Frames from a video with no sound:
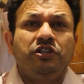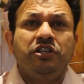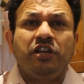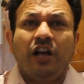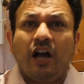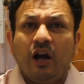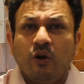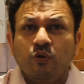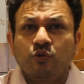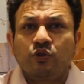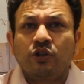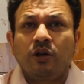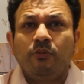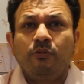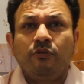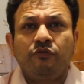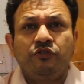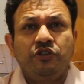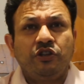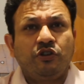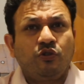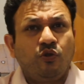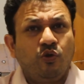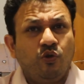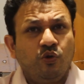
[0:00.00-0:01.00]
the outcome of
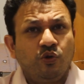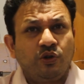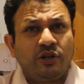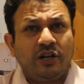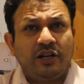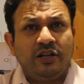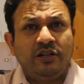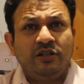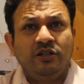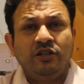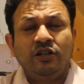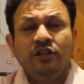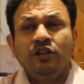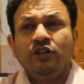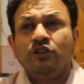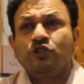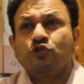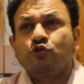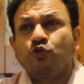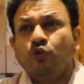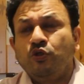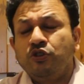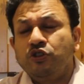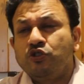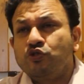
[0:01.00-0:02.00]
the court and
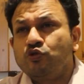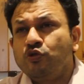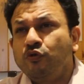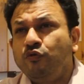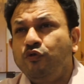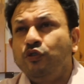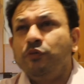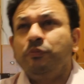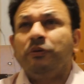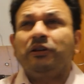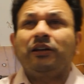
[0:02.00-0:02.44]
so on and so forth.